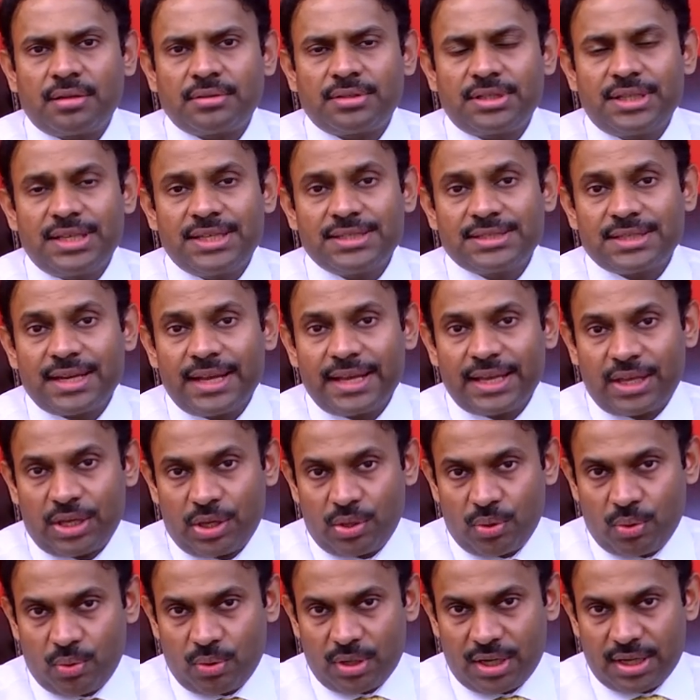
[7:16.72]
things like
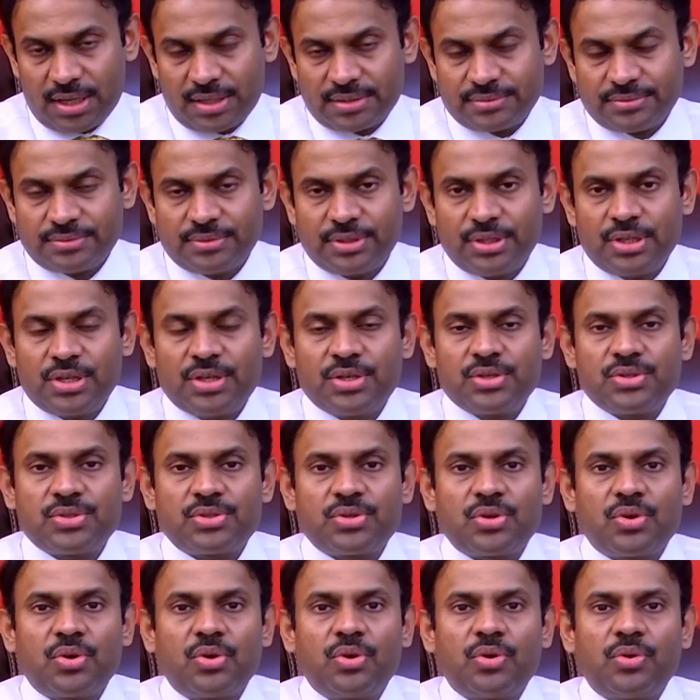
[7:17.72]
yoga.
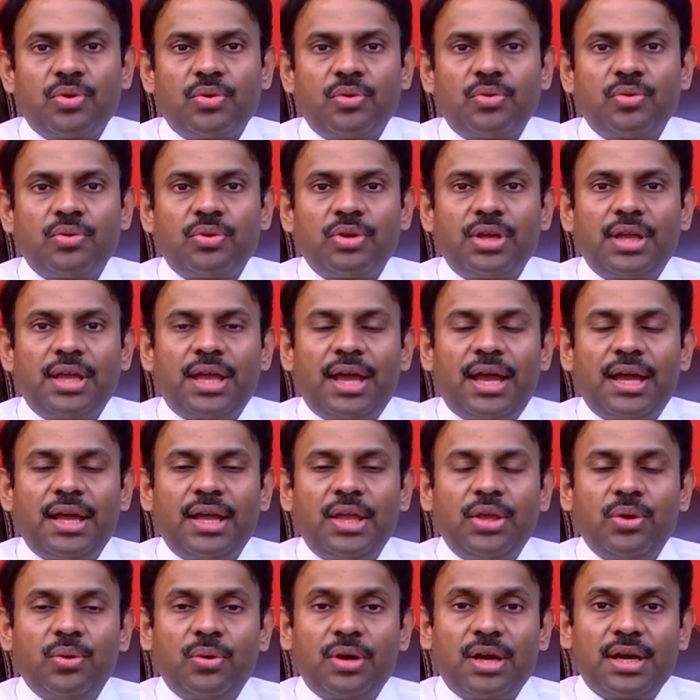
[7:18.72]
So
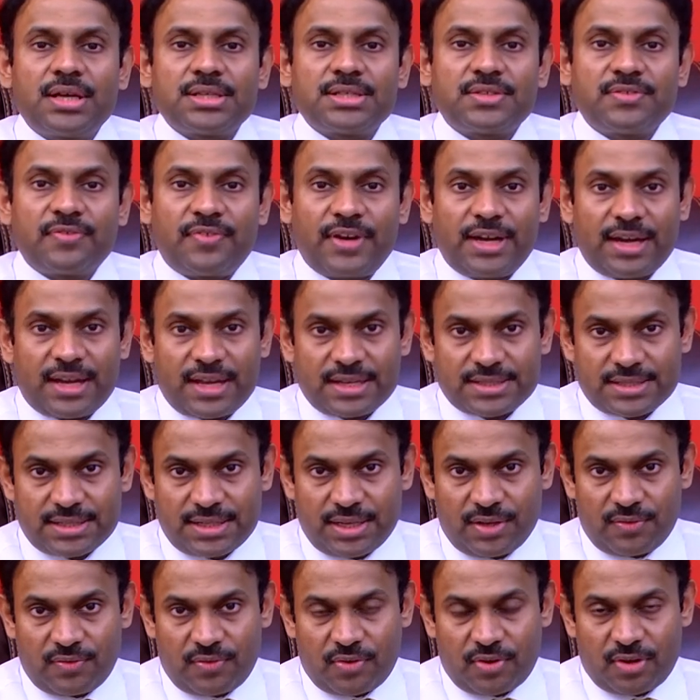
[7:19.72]
yoga is
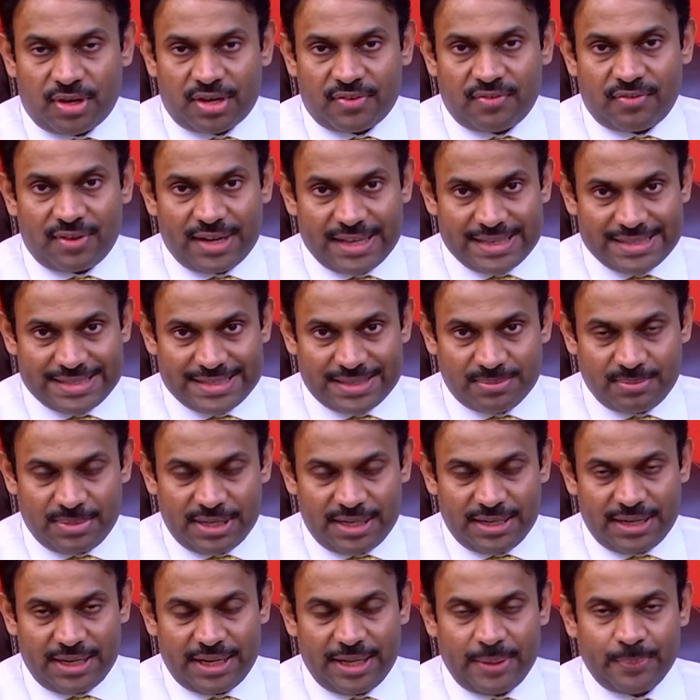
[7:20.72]
fantastic for
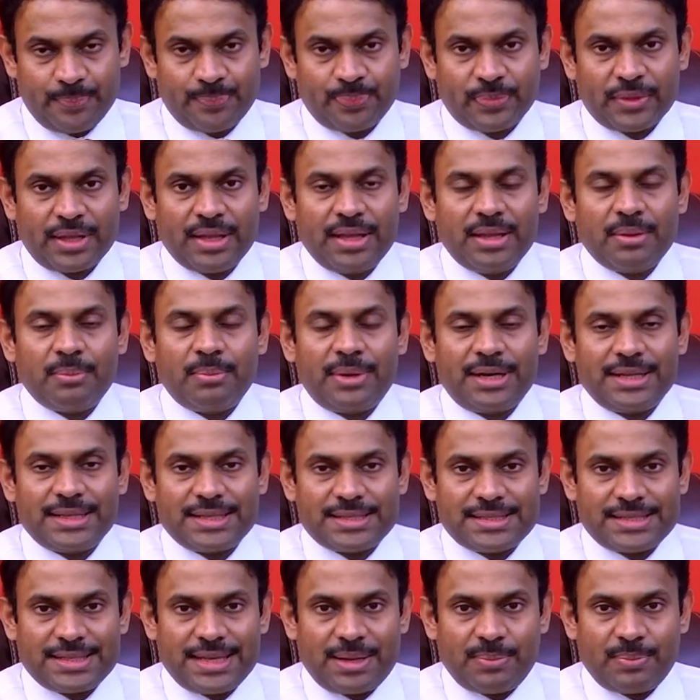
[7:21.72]
flexibility, but at the
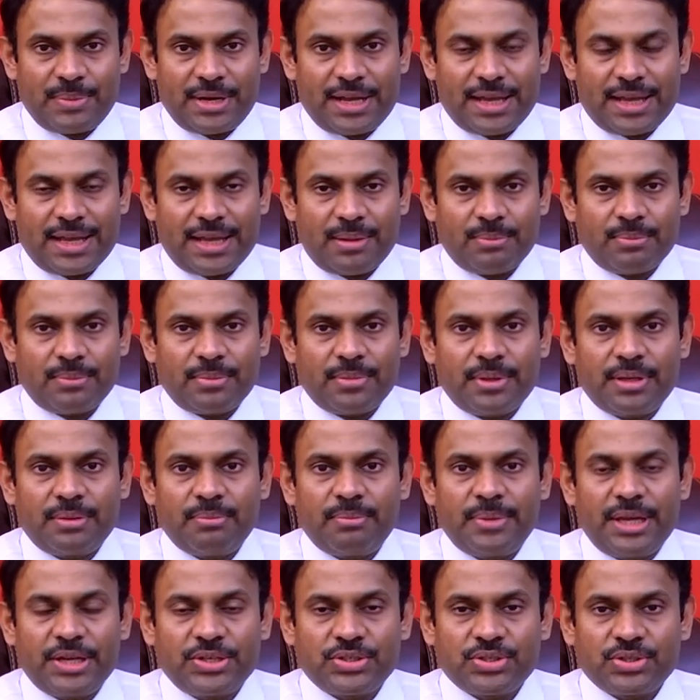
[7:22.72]
same time,
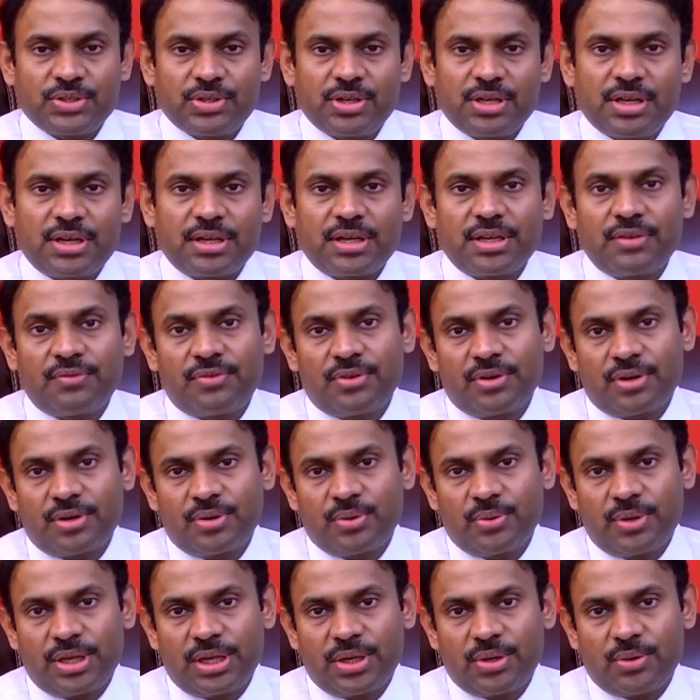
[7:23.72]
make sure if you are
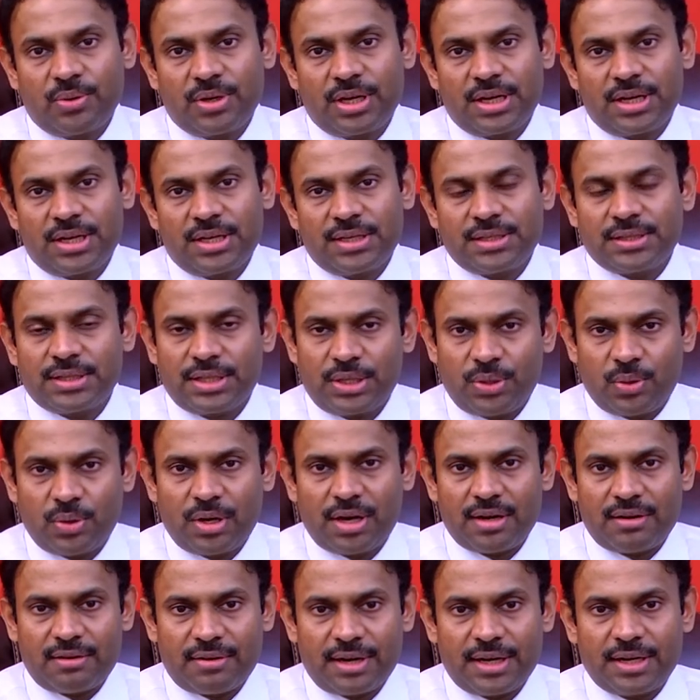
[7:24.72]
doing yoga, the
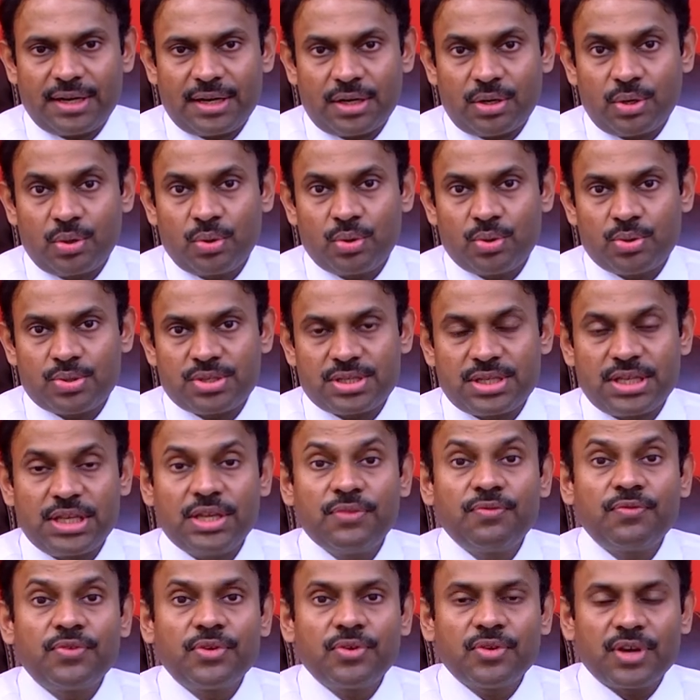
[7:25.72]
yoga trainer knows
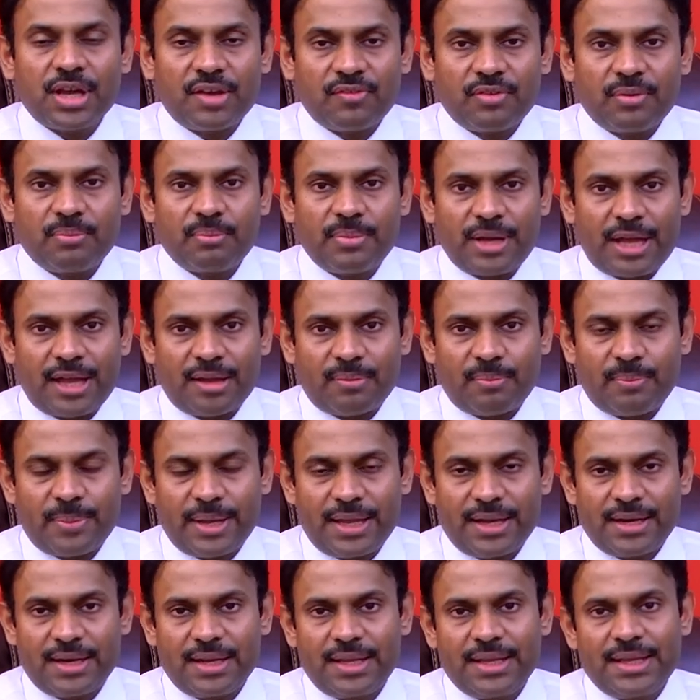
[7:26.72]
if you have a back
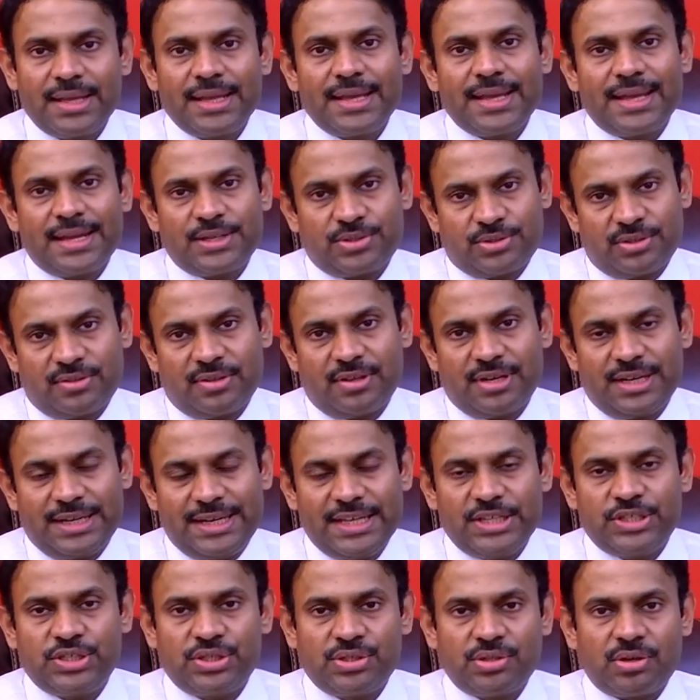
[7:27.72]
pain, and so they'll
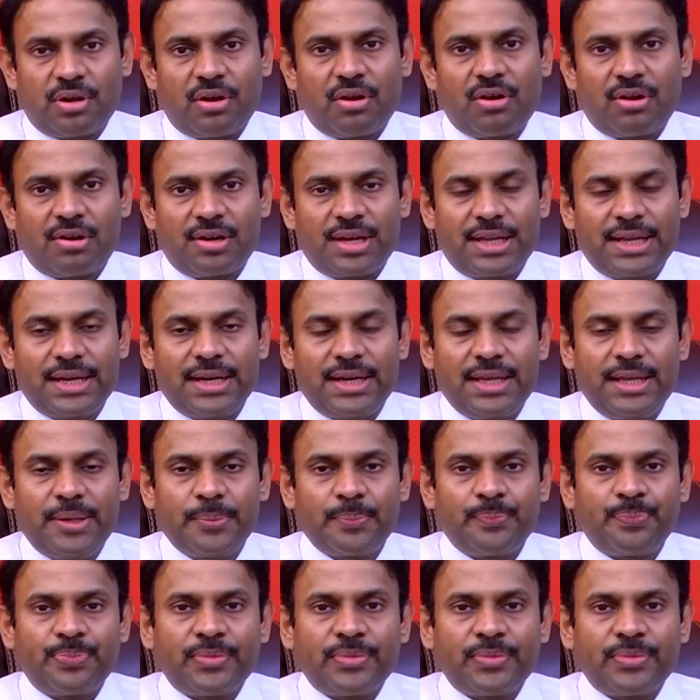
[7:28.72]
teach you accordingly.